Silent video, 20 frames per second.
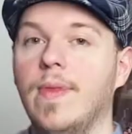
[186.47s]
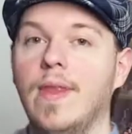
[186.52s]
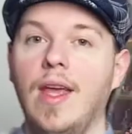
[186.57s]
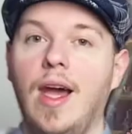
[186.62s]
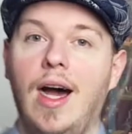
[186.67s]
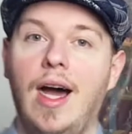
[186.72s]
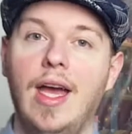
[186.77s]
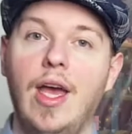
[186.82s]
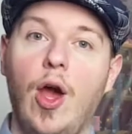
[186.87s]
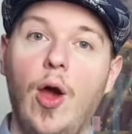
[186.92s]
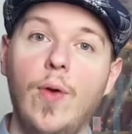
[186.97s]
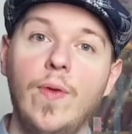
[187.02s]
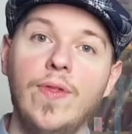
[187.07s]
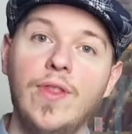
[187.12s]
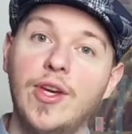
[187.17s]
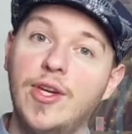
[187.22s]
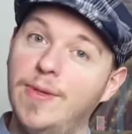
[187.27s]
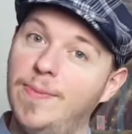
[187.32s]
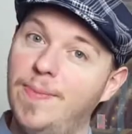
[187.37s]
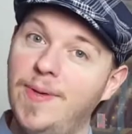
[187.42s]
I own
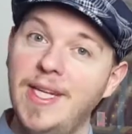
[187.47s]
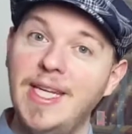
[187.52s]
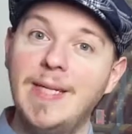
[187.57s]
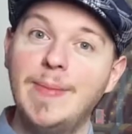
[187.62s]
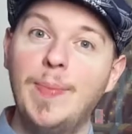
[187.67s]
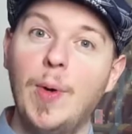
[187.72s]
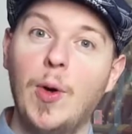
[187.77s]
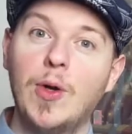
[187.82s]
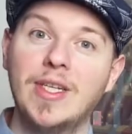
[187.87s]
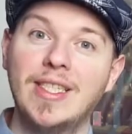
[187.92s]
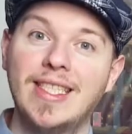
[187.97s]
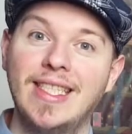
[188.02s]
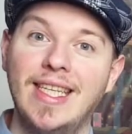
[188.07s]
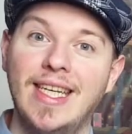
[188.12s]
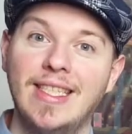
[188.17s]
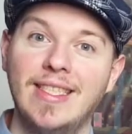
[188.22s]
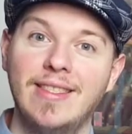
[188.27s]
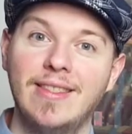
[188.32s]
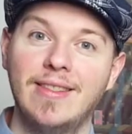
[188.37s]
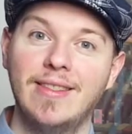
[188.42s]
the complete box
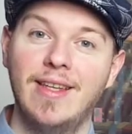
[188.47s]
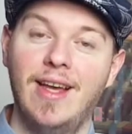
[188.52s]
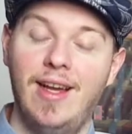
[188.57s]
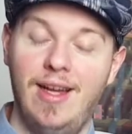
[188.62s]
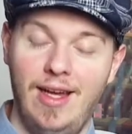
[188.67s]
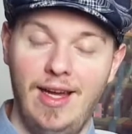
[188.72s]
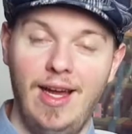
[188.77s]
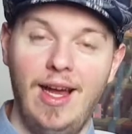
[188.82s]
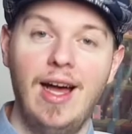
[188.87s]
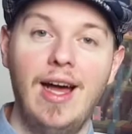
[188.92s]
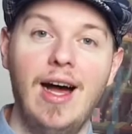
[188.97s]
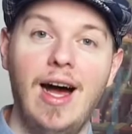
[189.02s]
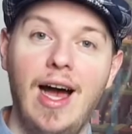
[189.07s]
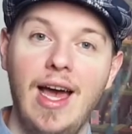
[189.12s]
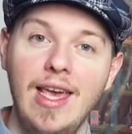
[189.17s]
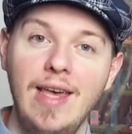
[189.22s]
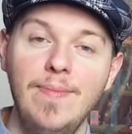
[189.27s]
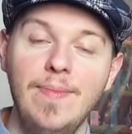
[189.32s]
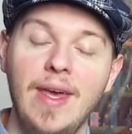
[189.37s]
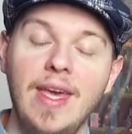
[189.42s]
set. I
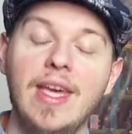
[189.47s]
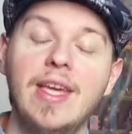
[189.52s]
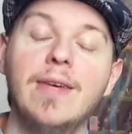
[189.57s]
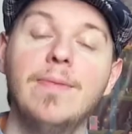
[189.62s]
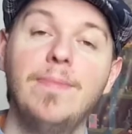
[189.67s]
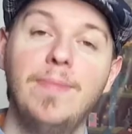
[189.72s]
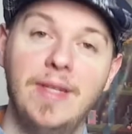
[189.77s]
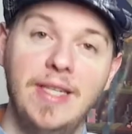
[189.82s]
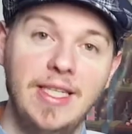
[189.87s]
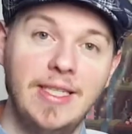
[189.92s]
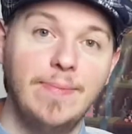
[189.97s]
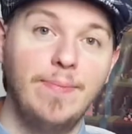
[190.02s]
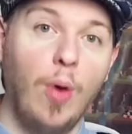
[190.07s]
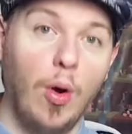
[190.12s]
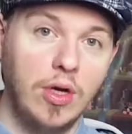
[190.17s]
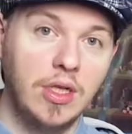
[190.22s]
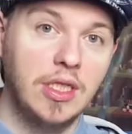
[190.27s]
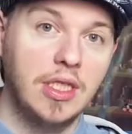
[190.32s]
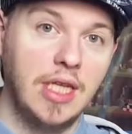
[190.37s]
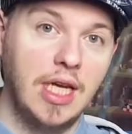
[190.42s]
am a complete
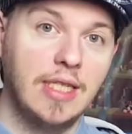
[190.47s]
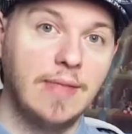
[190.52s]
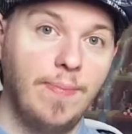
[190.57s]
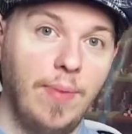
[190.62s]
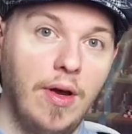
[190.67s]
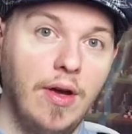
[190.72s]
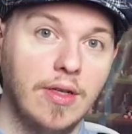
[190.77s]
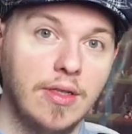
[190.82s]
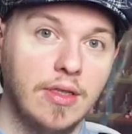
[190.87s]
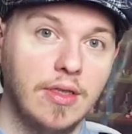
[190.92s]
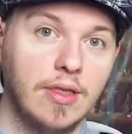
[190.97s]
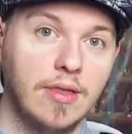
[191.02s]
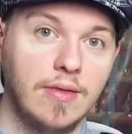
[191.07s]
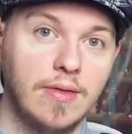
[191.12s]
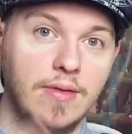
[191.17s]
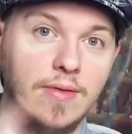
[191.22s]
box set person.